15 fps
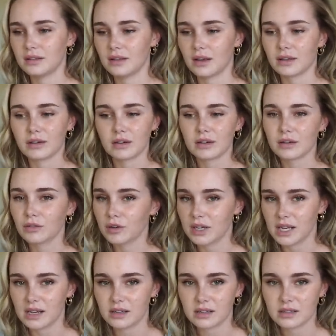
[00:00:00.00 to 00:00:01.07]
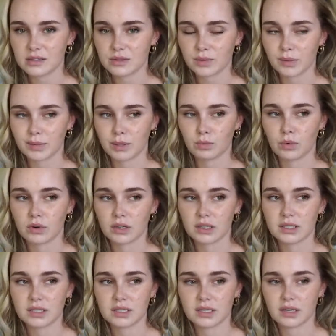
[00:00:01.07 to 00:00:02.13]
other creators will be
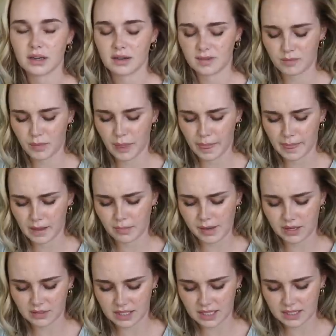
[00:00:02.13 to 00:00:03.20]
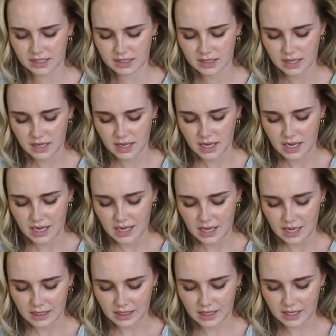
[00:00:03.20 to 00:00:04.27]
warned about this,
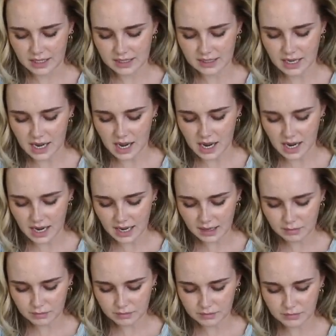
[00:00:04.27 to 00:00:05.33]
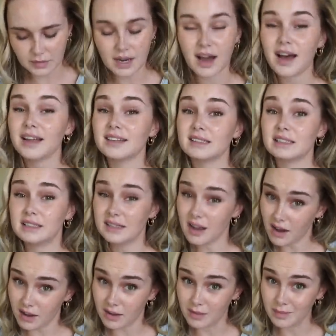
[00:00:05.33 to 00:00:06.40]
because I'm not
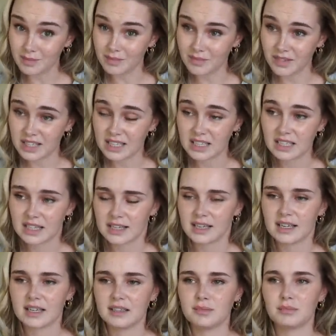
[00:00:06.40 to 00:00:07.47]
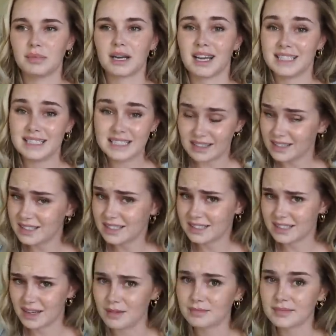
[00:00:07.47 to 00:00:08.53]
dumb, but I did
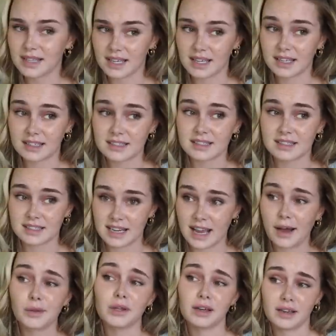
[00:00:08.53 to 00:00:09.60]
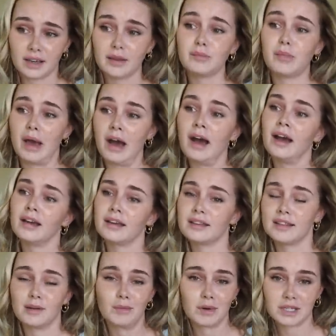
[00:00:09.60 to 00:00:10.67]
some things now looking back
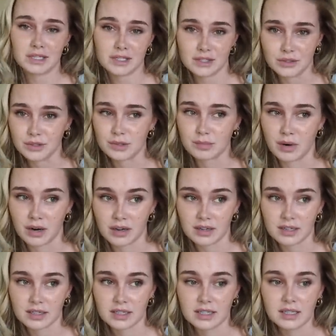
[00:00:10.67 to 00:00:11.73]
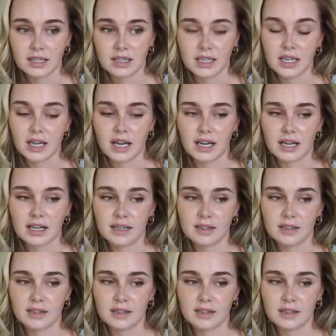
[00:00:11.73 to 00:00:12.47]
that weren't too smart. But